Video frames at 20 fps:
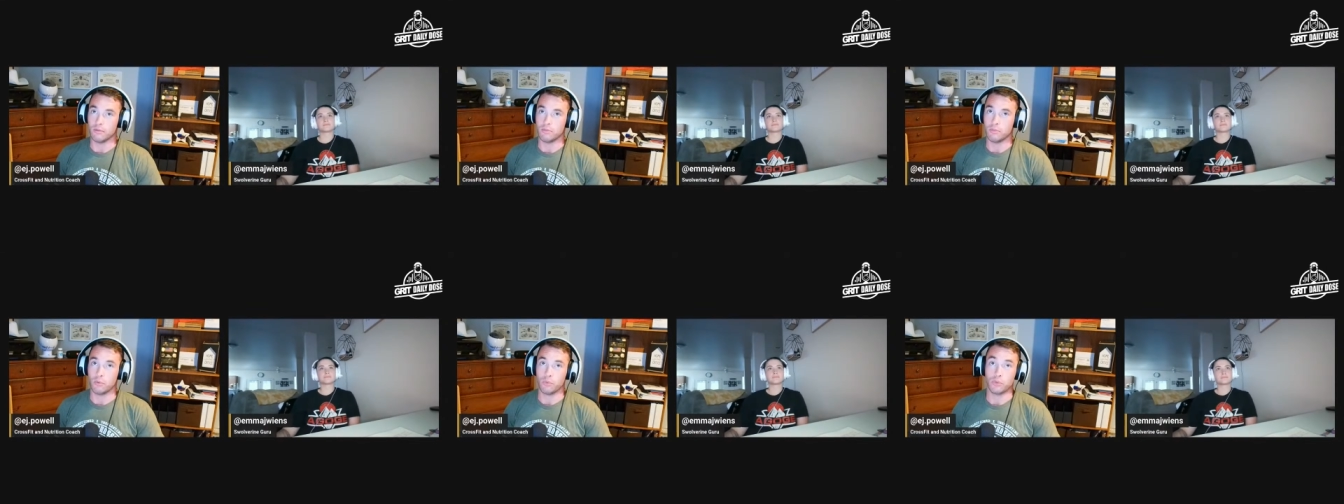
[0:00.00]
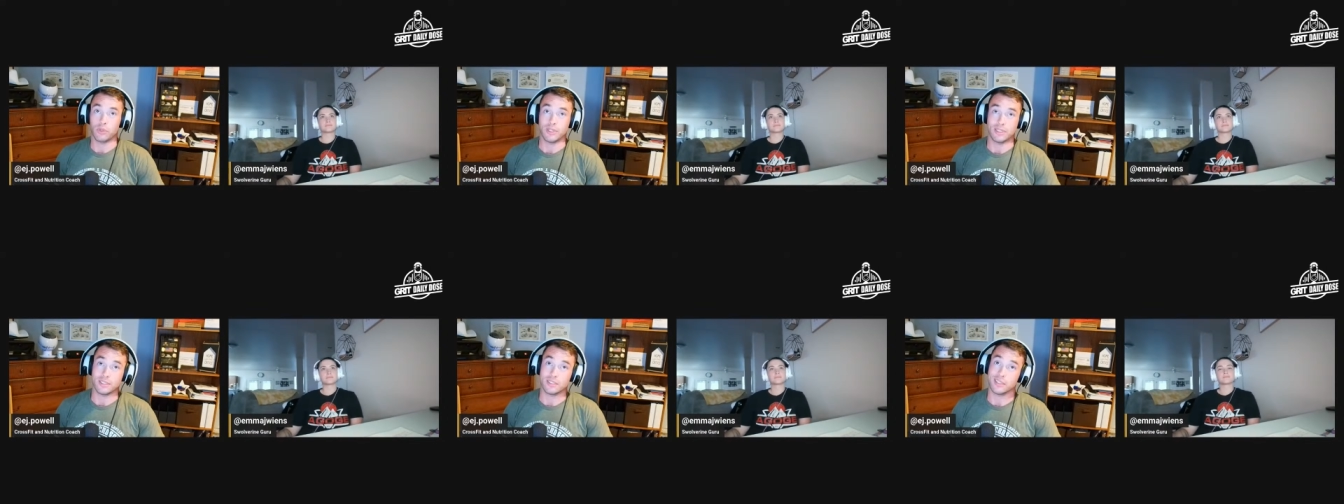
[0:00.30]

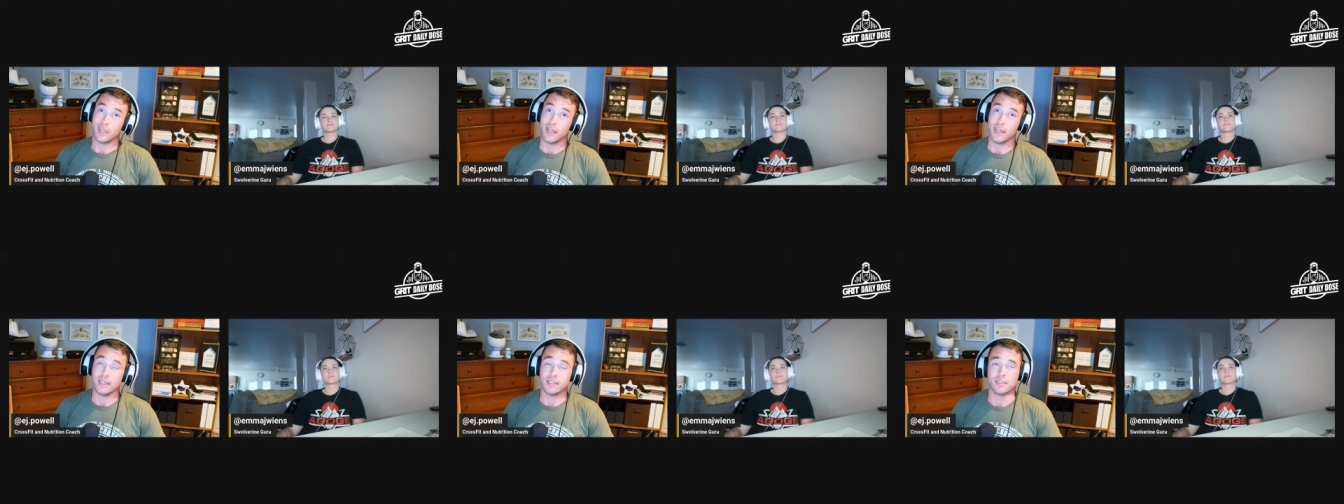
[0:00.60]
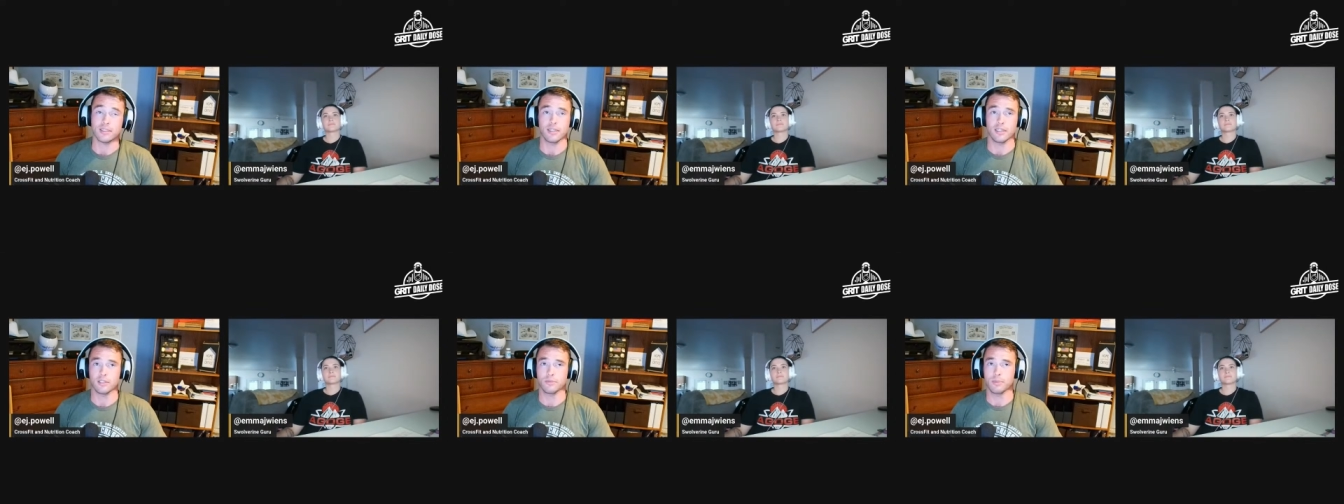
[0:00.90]
really science and
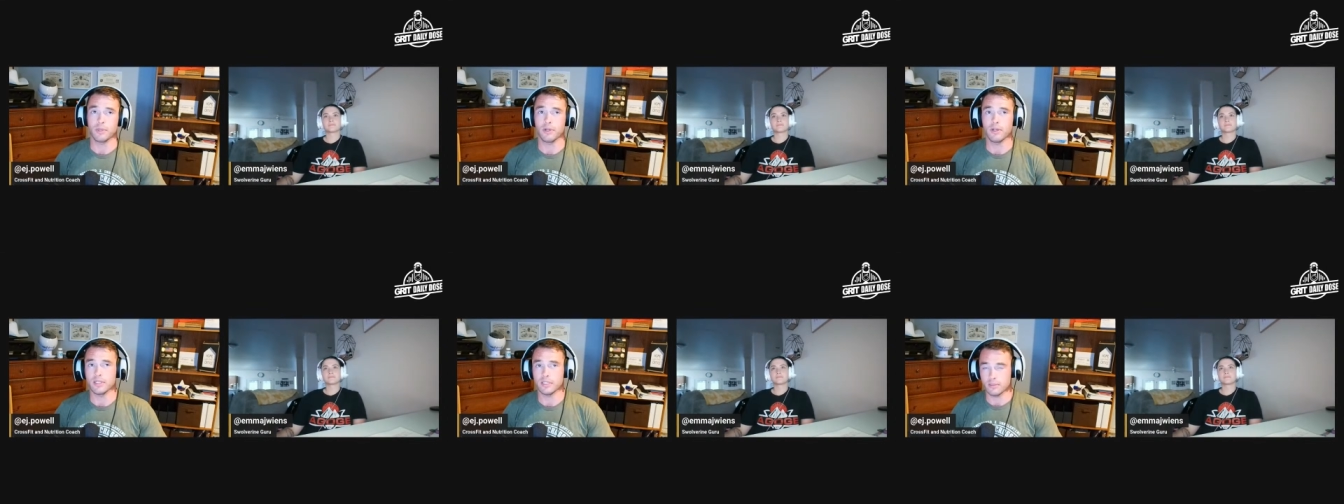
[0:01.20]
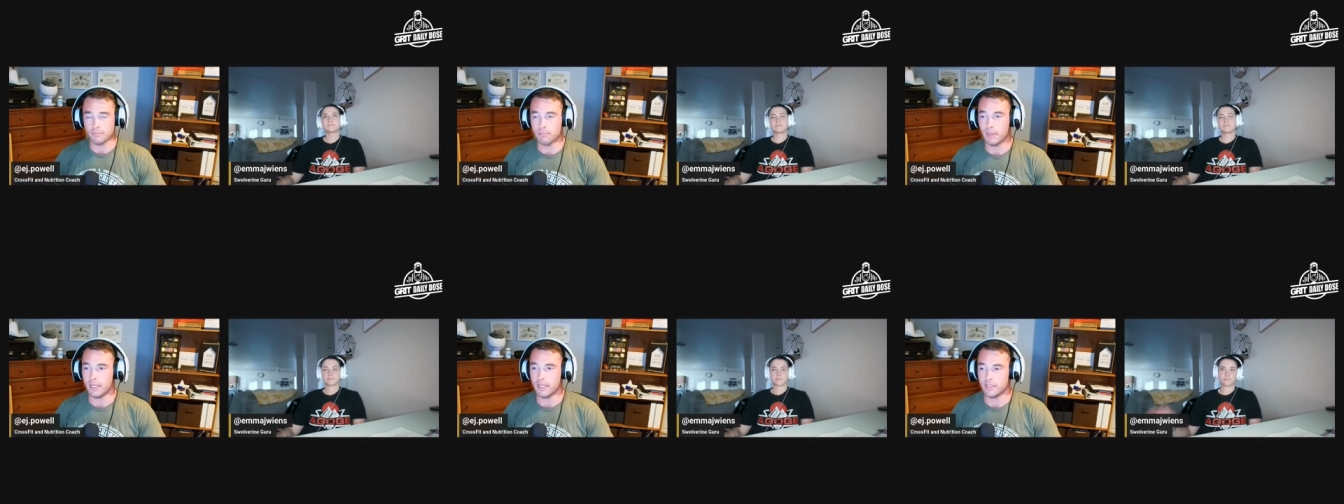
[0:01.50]

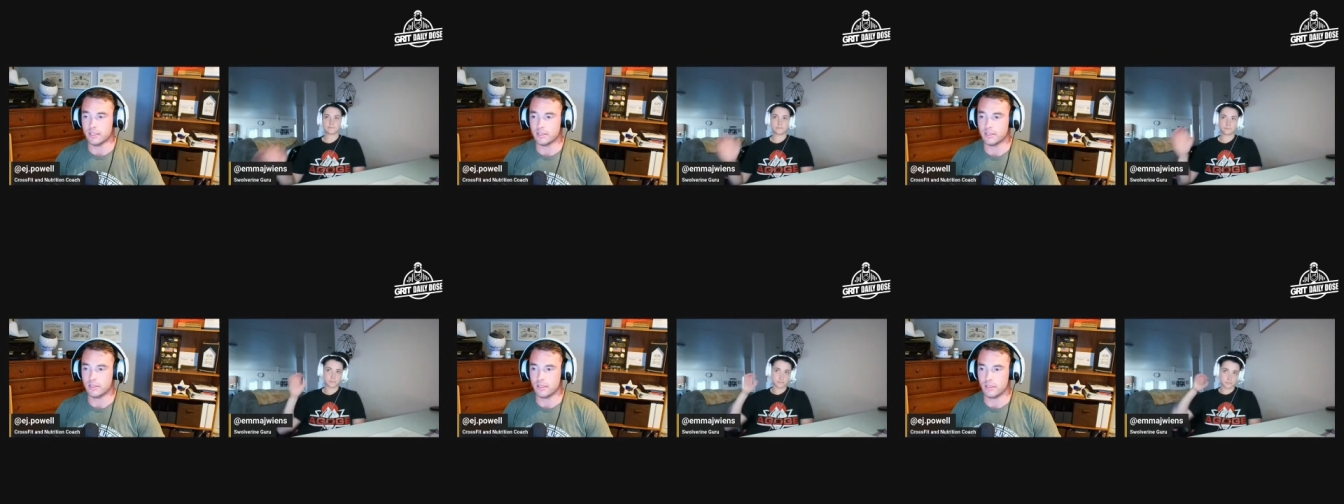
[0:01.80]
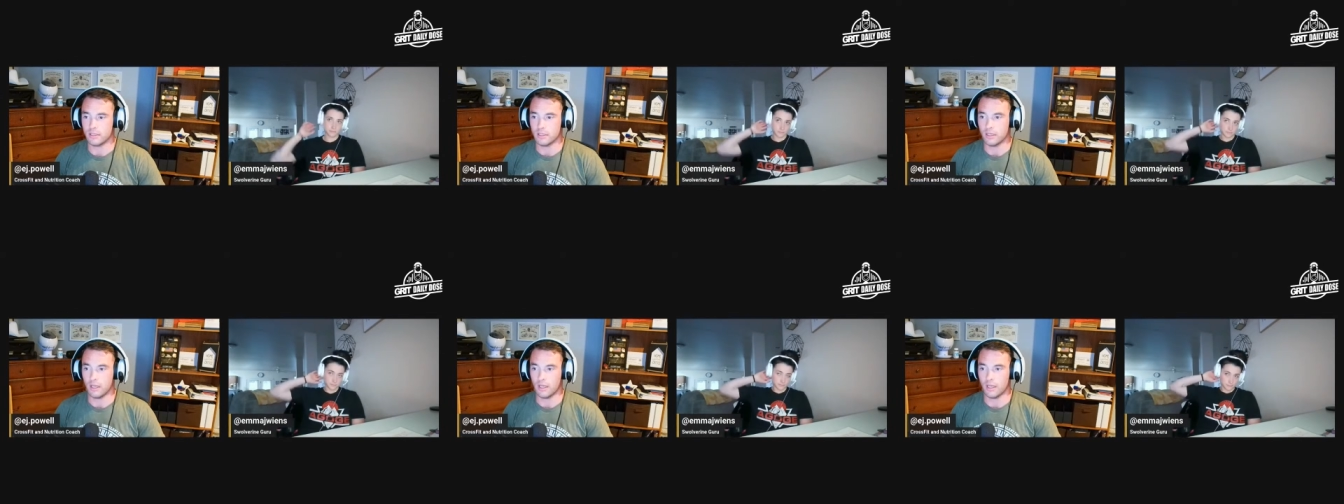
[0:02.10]
experience-based
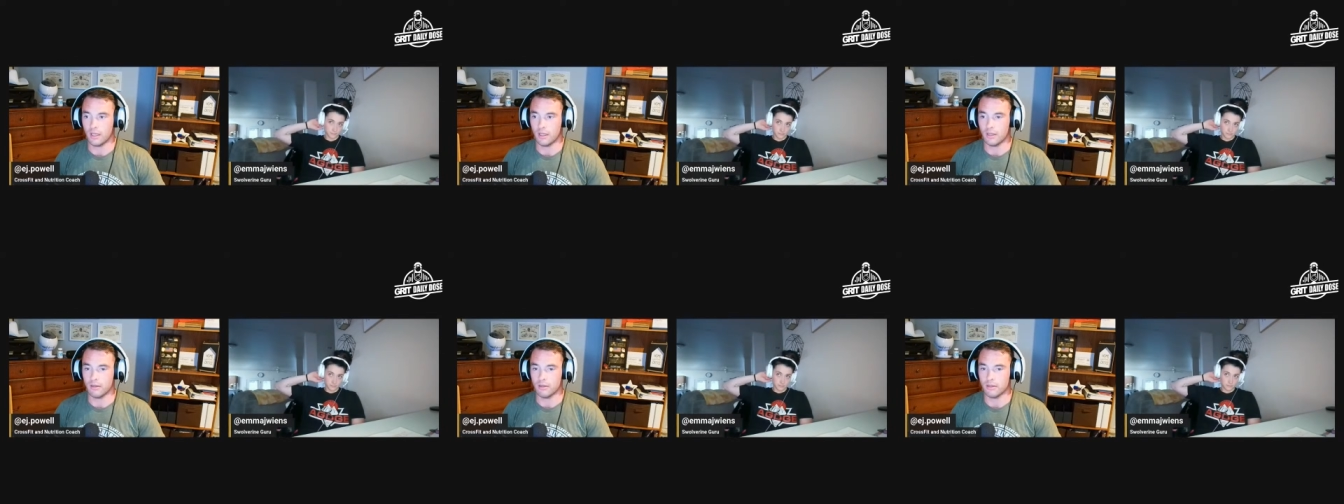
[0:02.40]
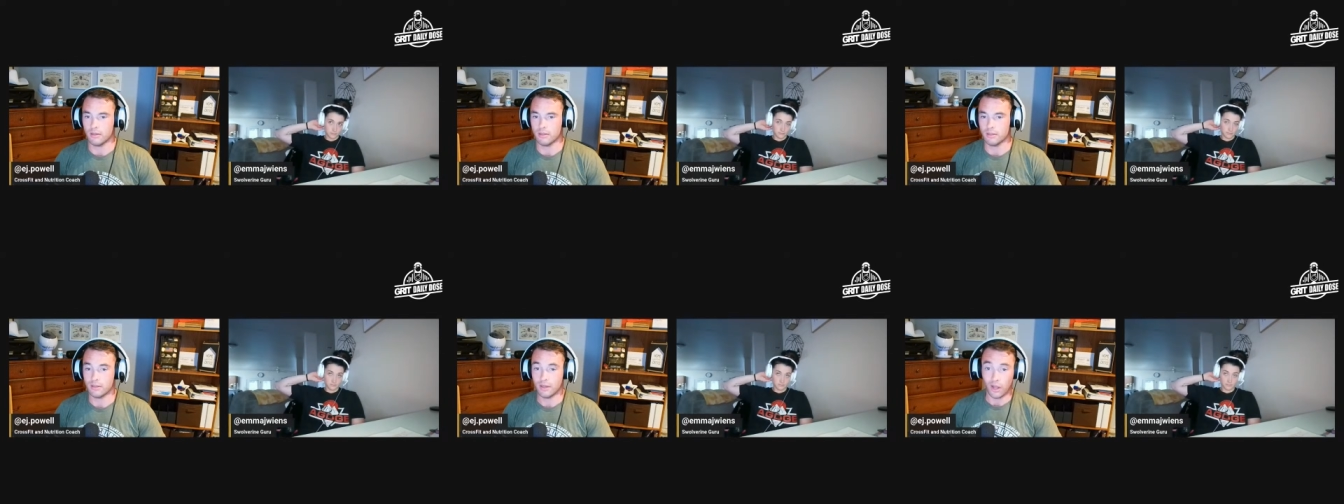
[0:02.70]

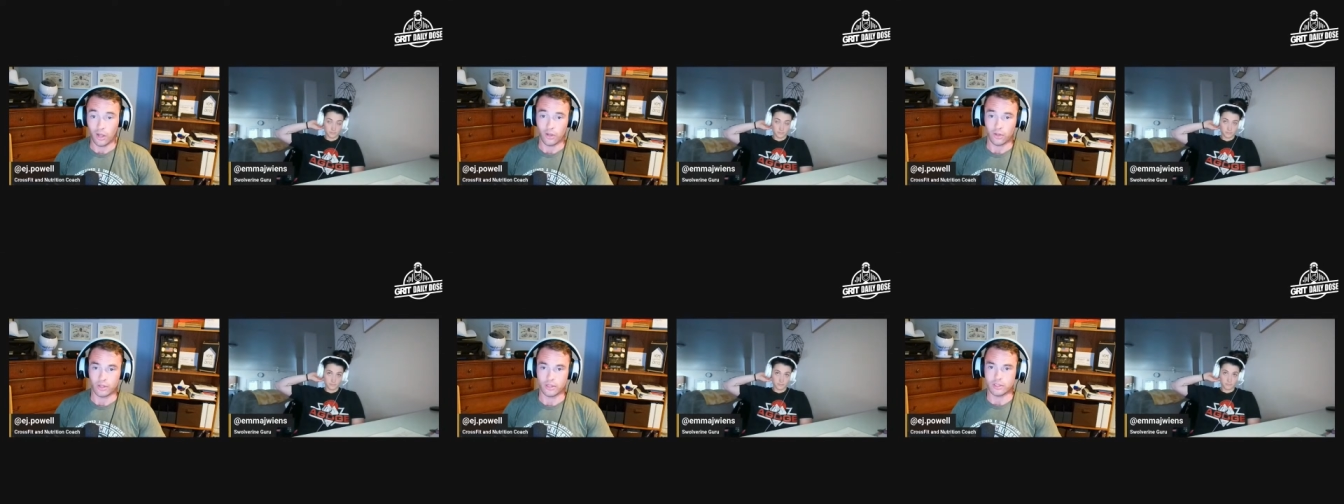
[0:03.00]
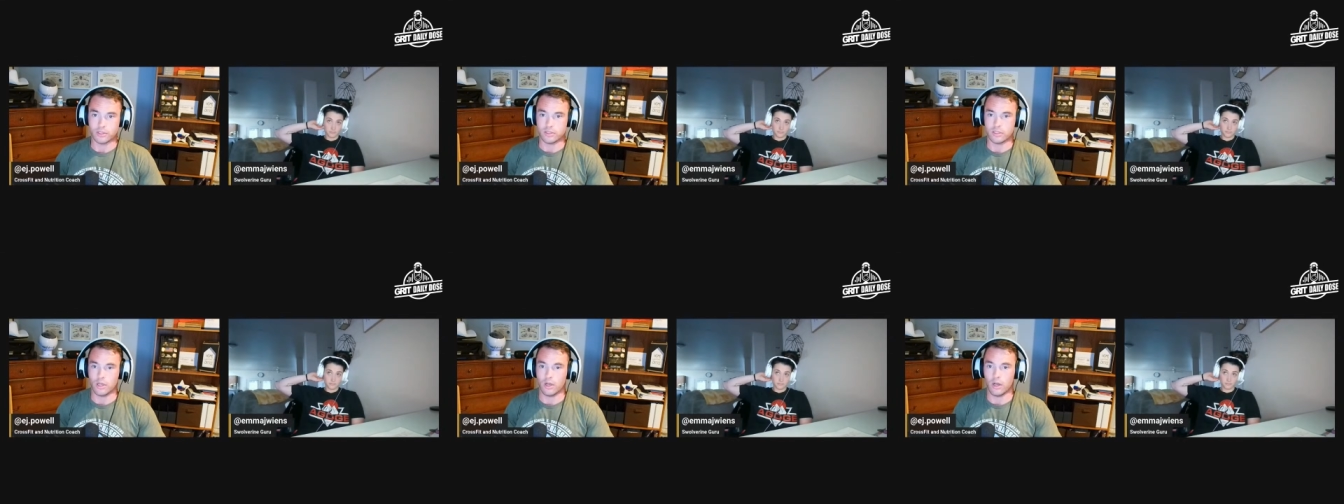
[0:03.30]

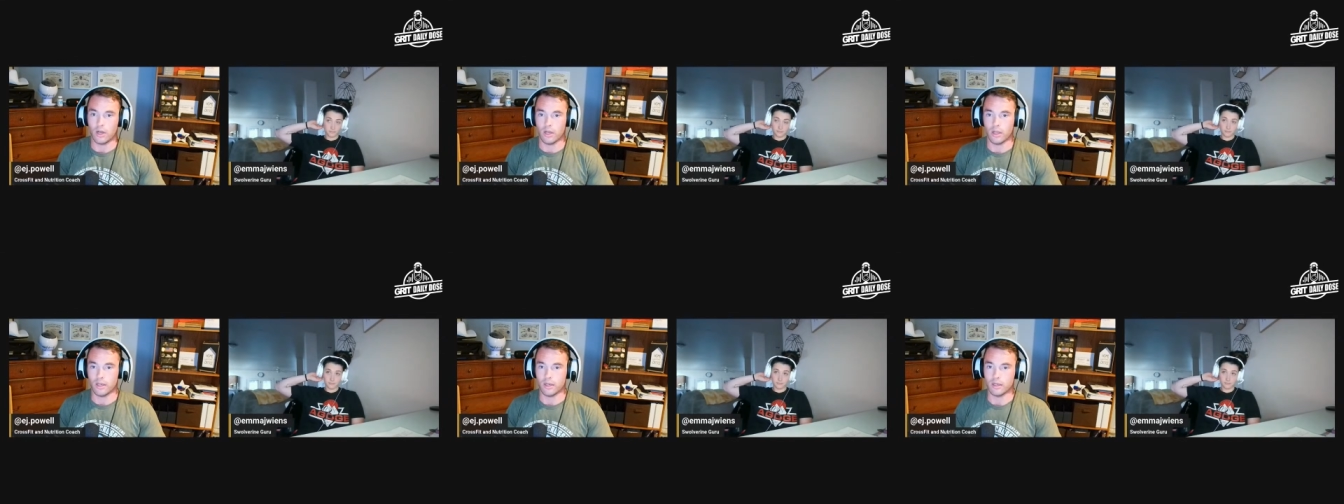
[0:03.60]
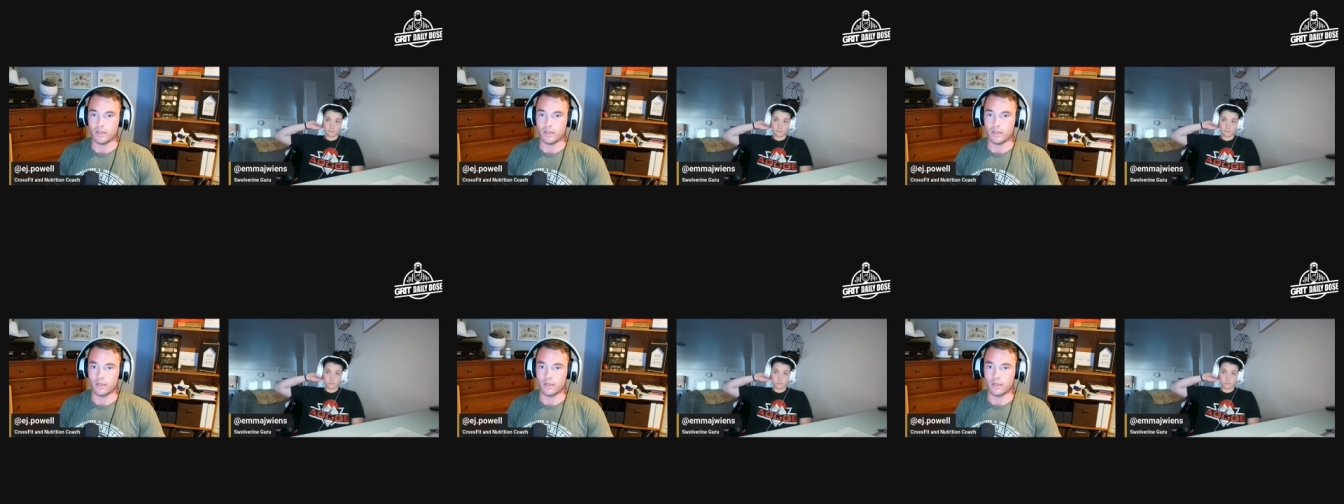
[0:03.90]
knowledge on